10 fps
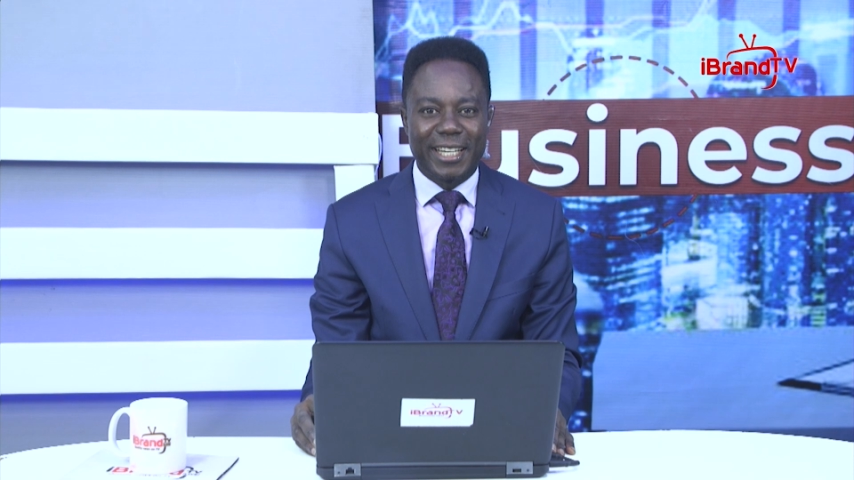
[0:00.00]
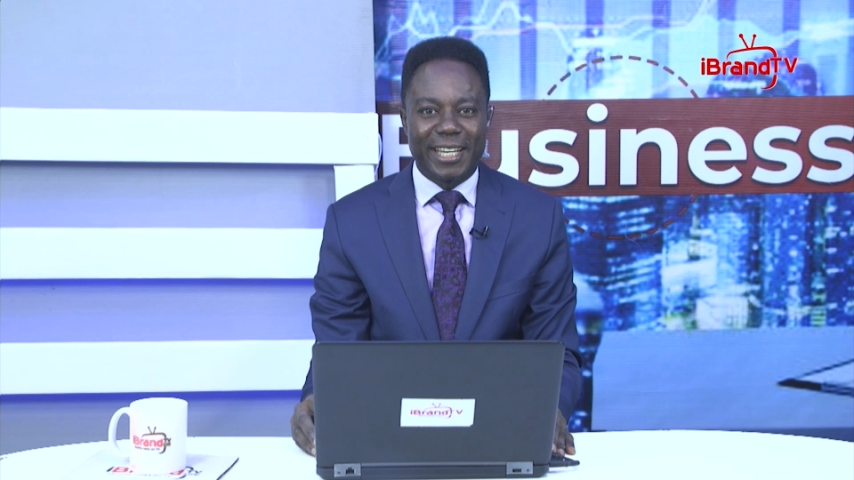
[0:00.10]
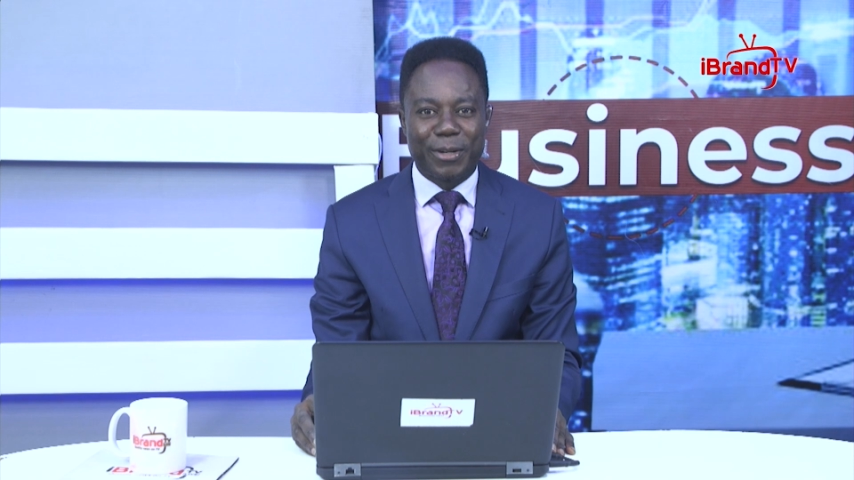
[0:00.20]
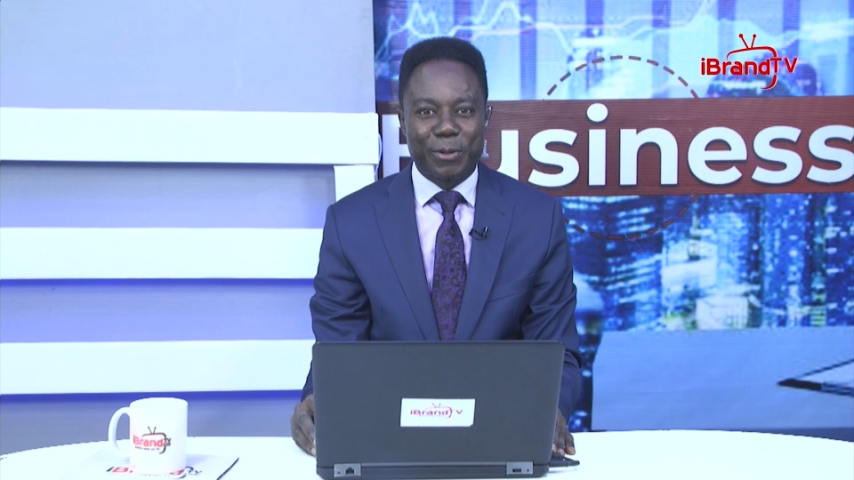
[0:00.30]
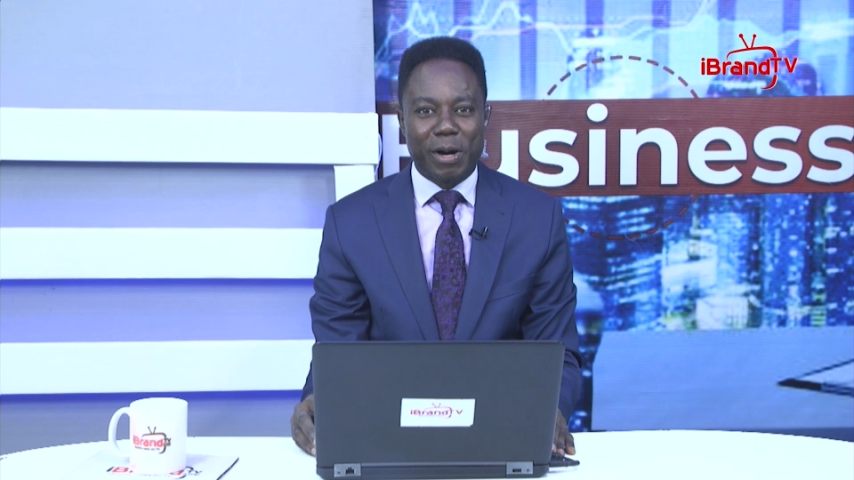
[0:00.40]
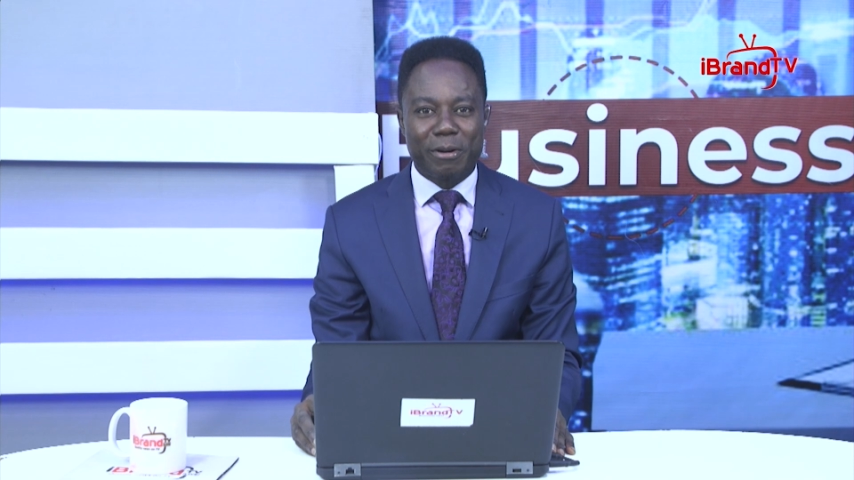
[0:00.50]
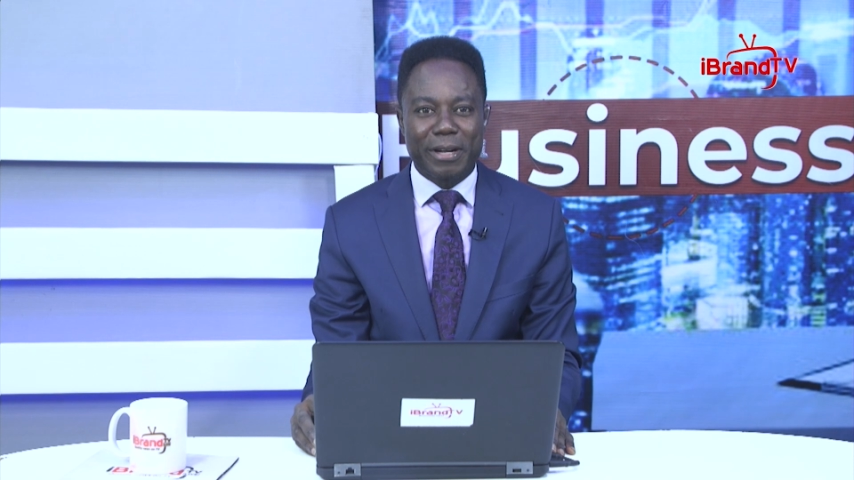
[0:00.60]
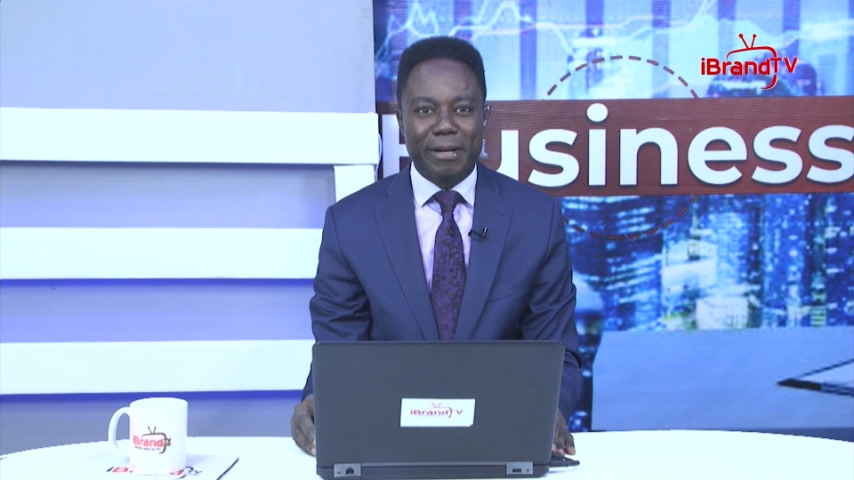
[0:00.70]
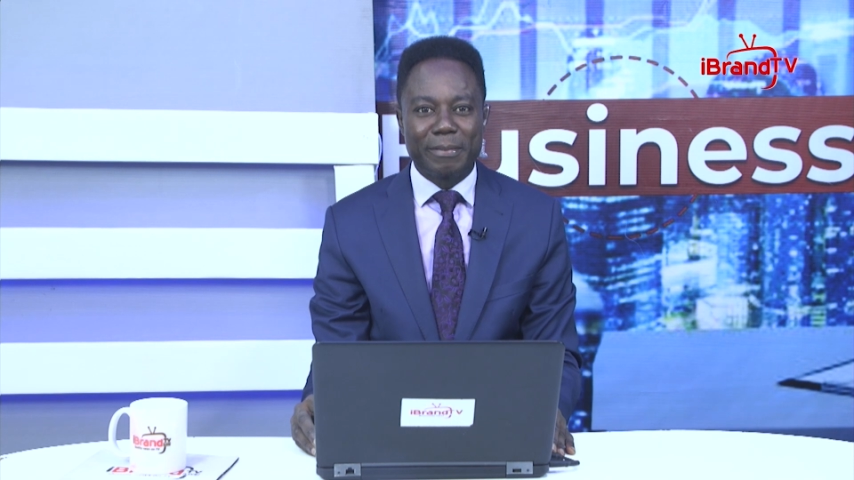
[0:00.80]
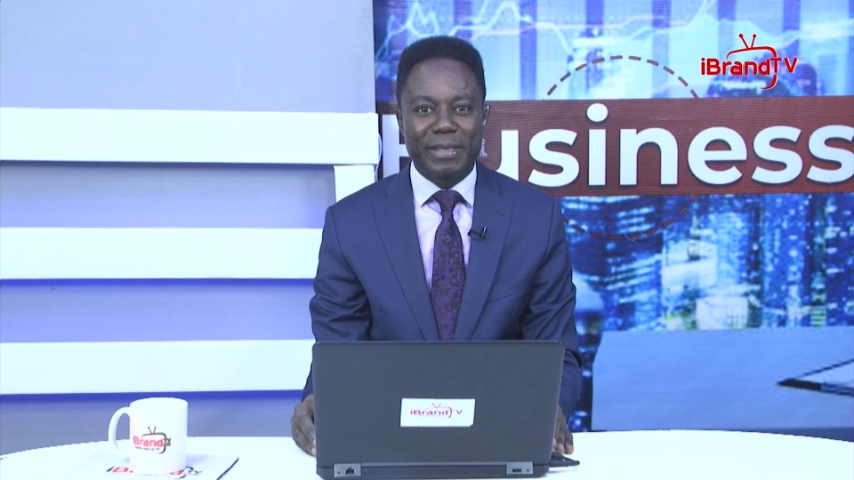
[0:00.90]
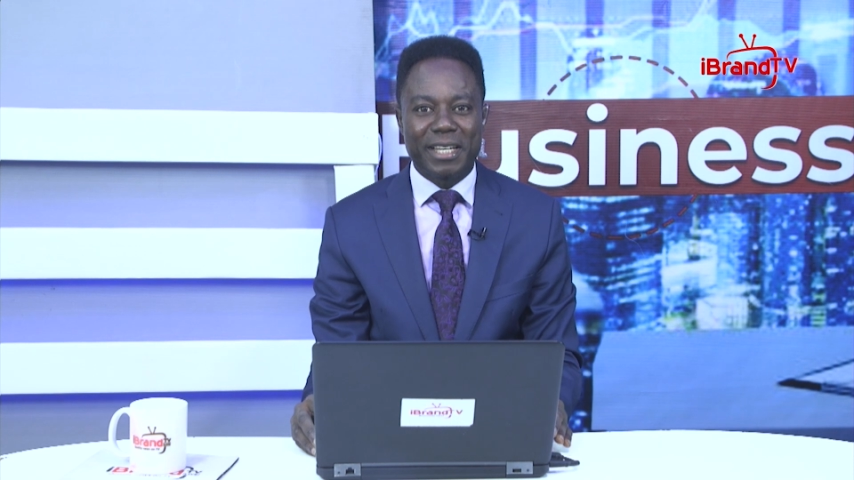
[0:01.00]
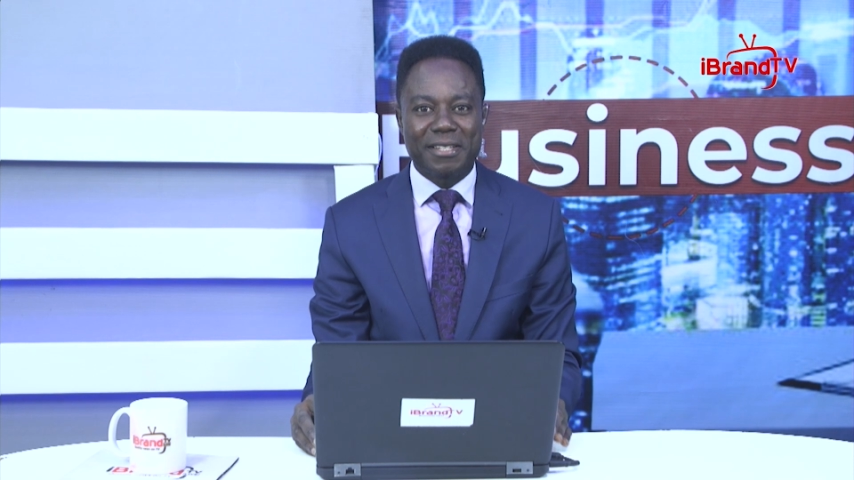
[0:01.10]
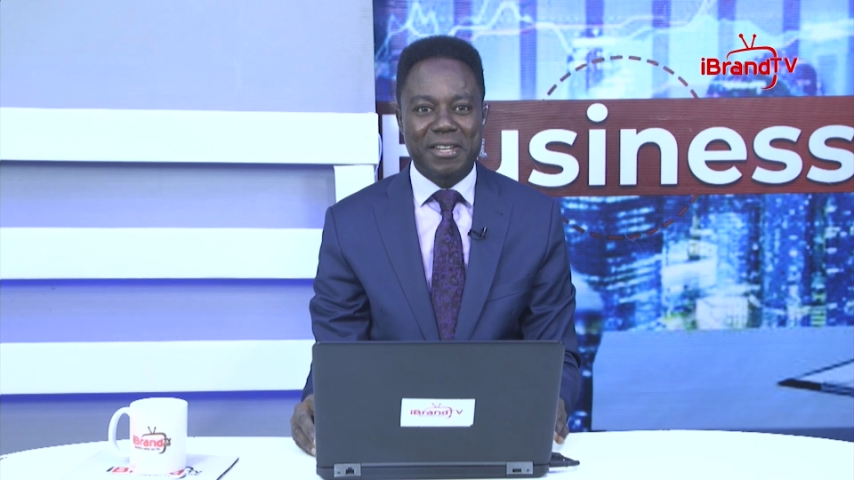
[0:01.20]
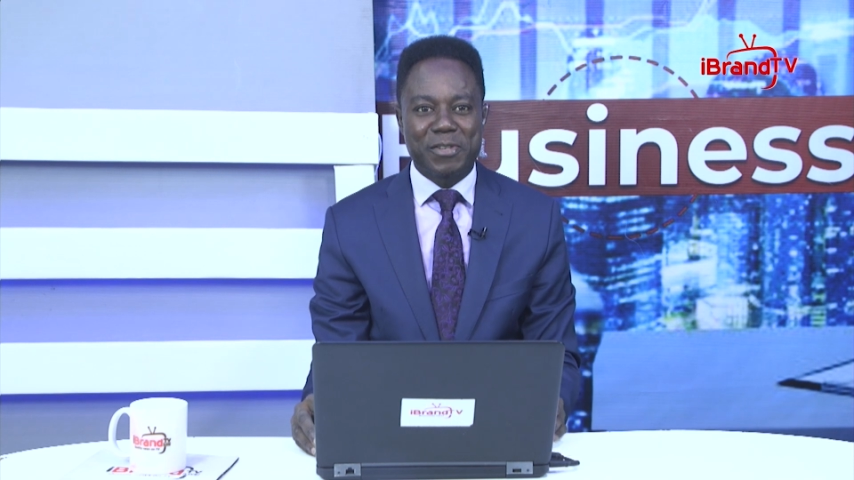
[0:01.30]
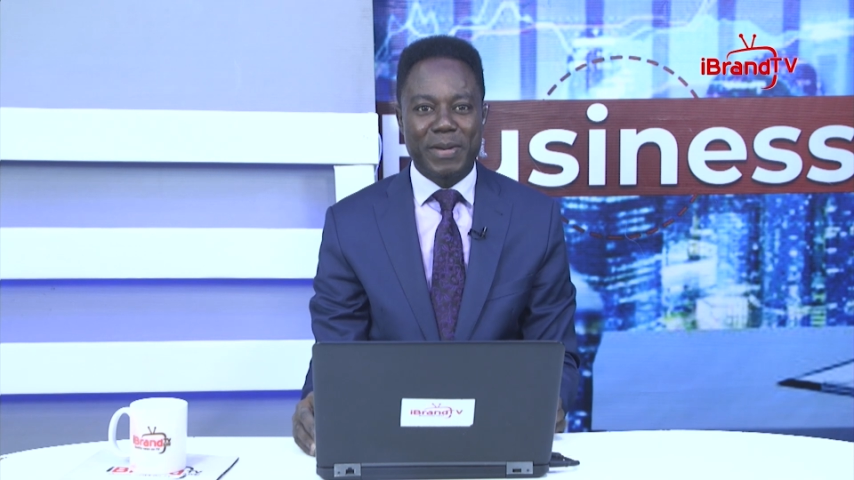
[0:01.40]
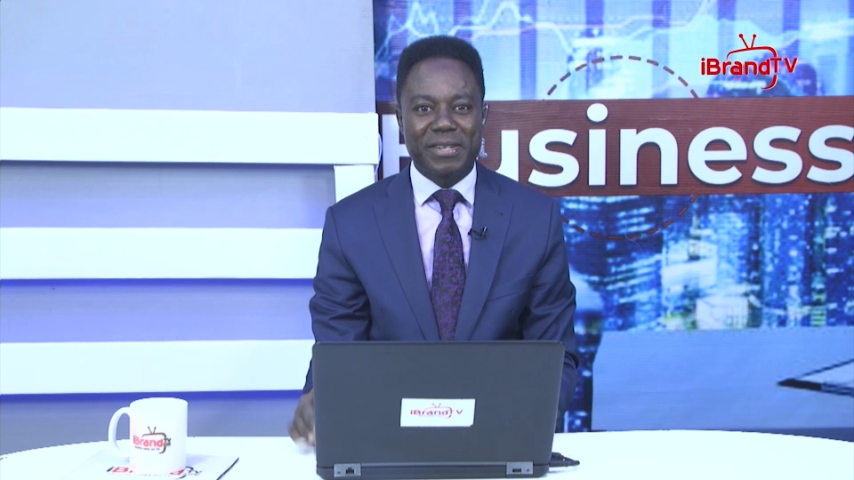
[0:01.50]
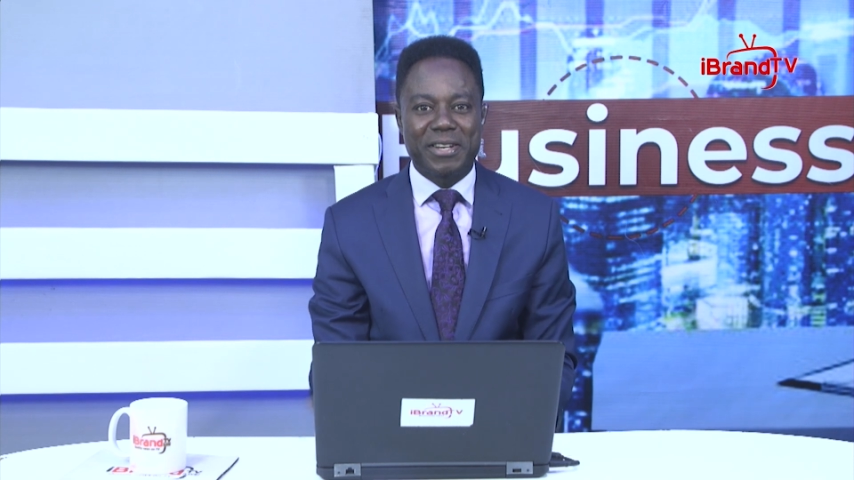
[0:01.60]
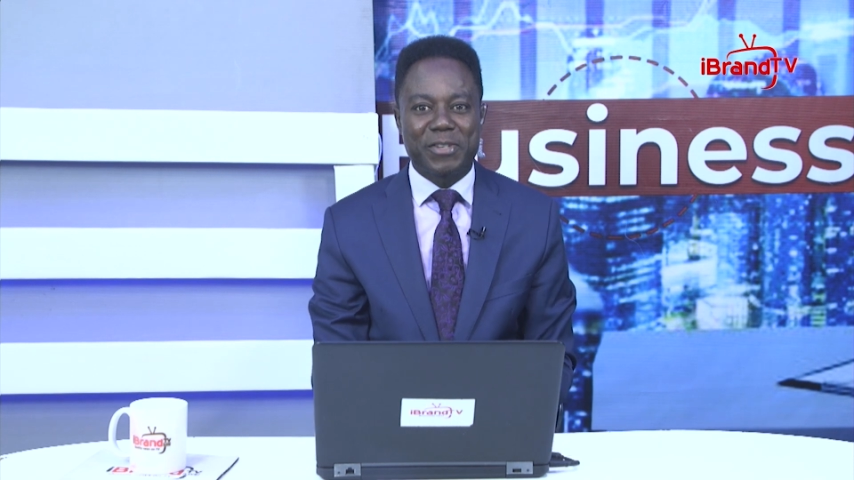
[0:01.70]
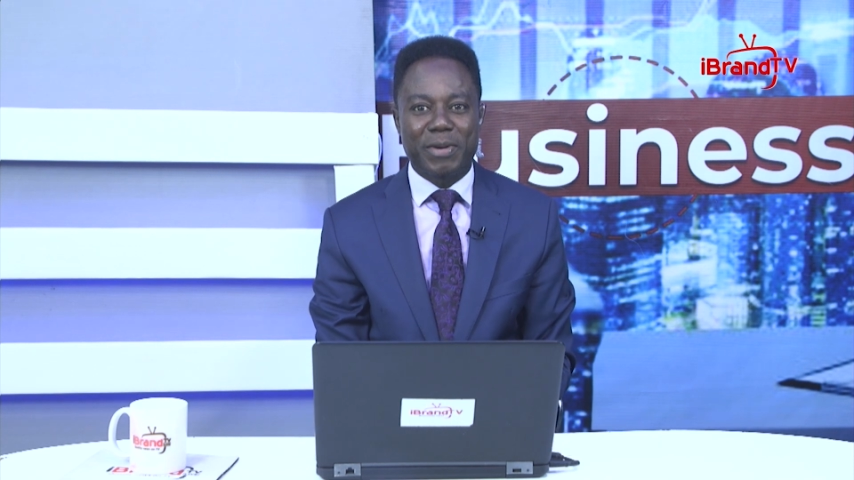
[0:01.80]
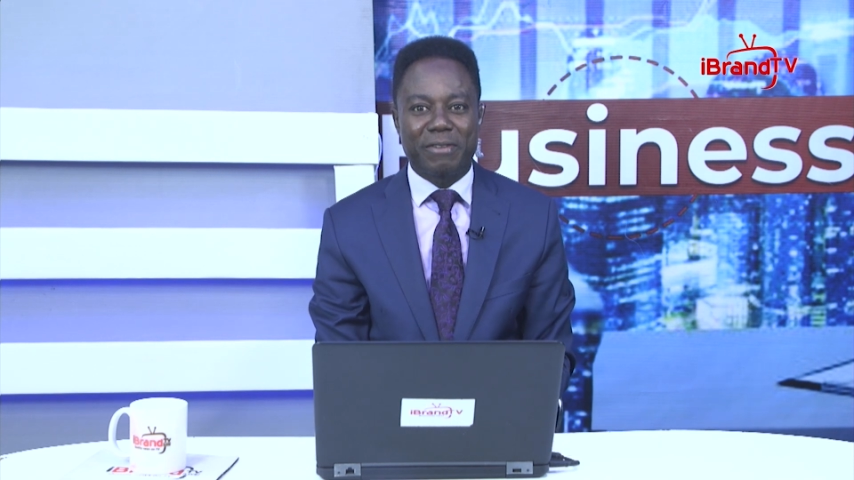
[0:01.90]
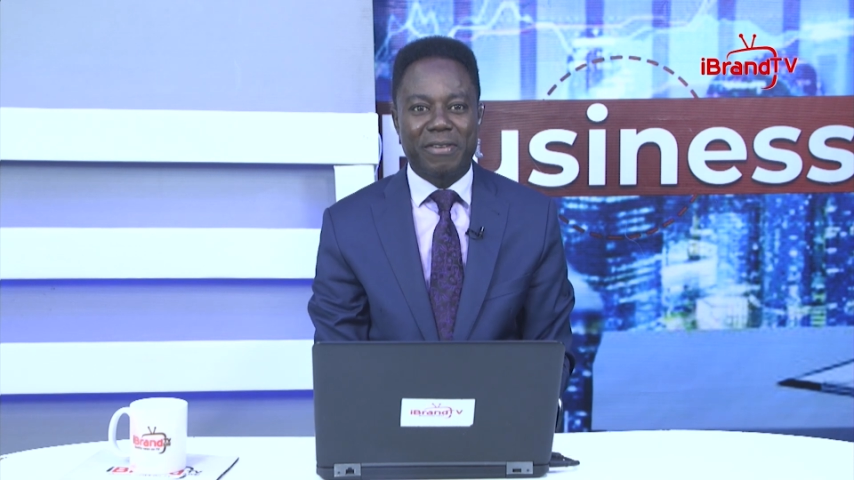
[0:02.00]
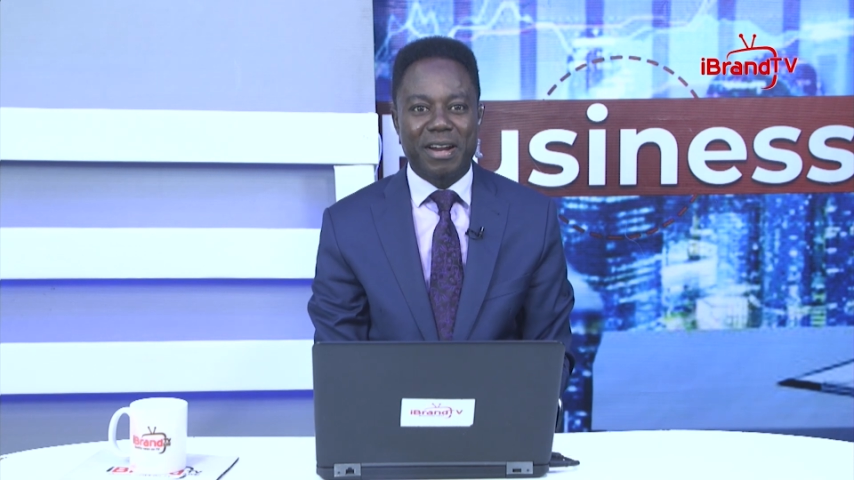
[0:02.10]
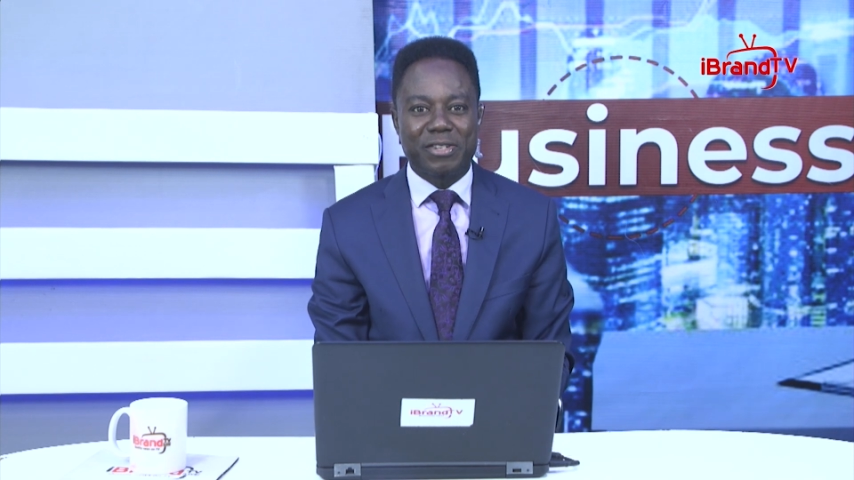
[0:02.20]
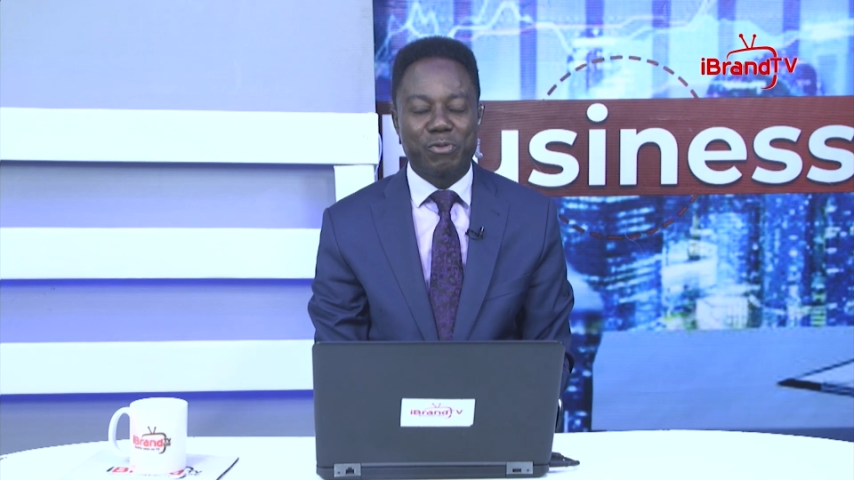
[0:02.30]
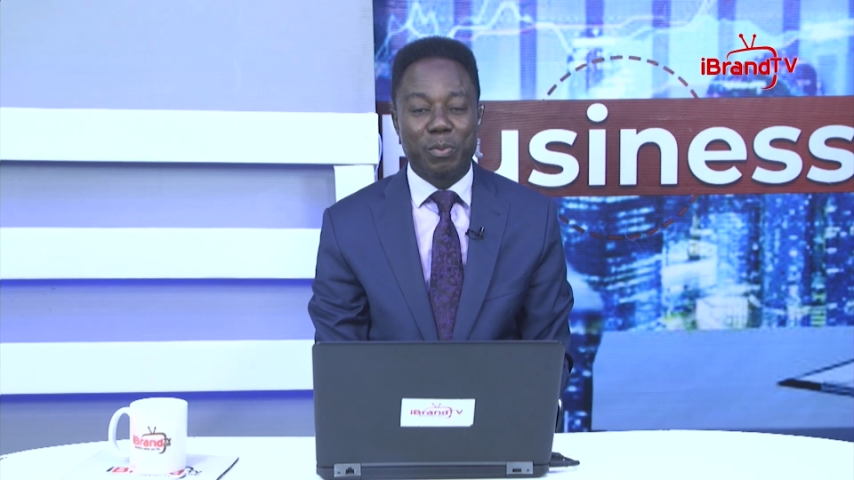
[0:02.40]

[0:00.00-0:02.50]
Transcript: Hello, welcome. This is Business Breakfast.